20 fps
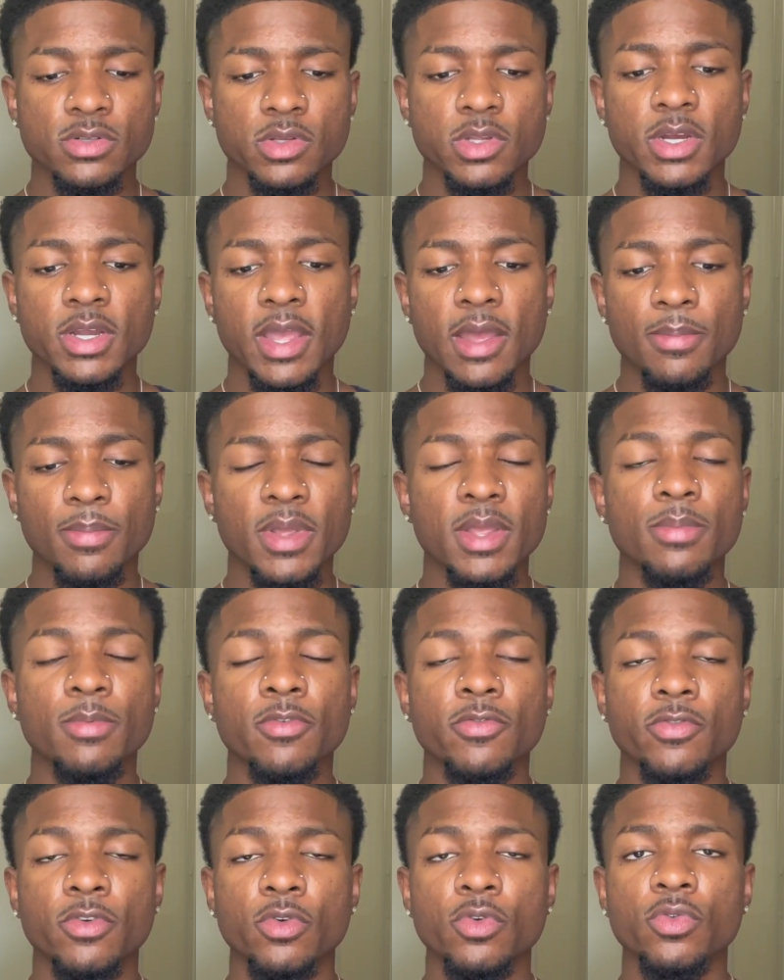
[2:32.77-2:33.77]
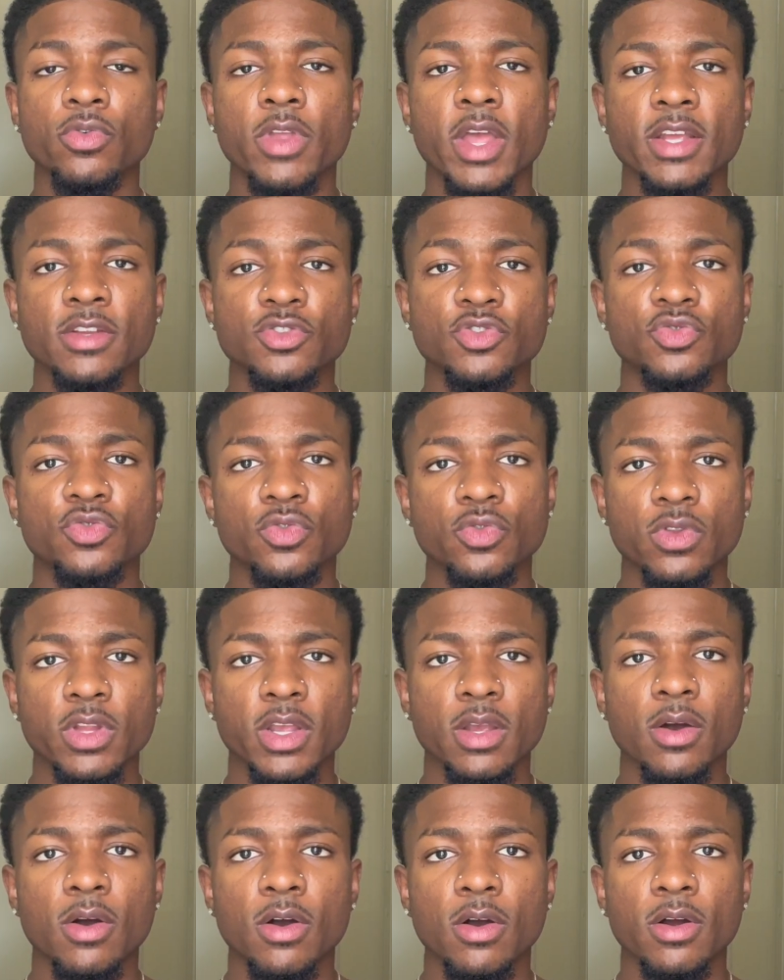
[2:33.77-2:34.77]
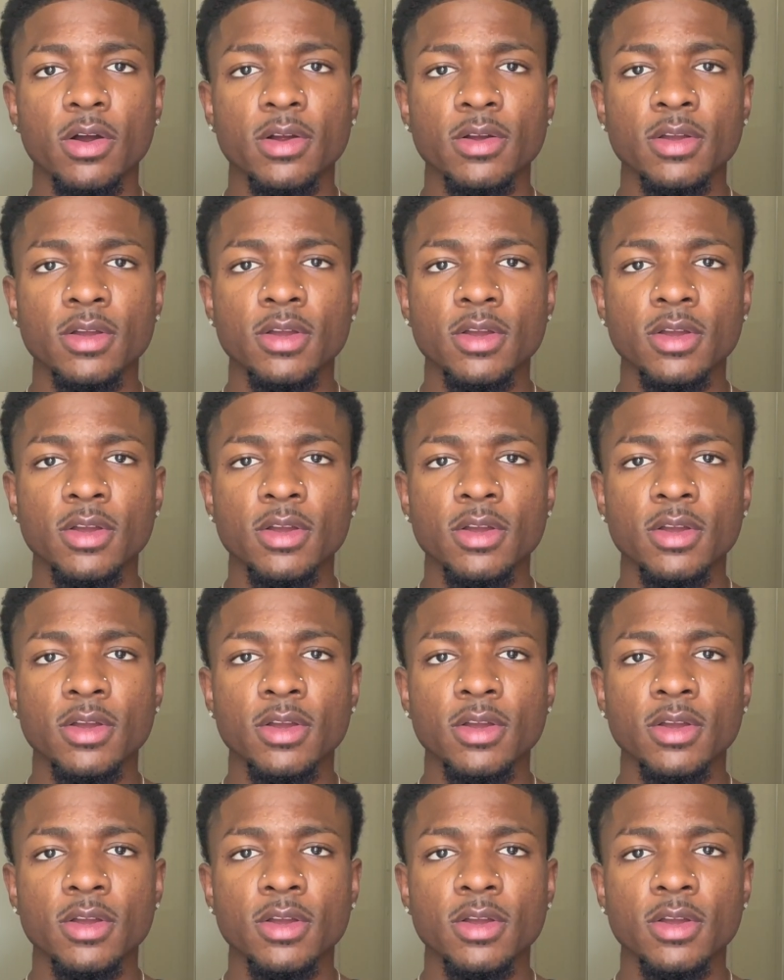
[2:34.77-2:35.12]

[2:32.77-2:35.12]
look at people for who they truly are.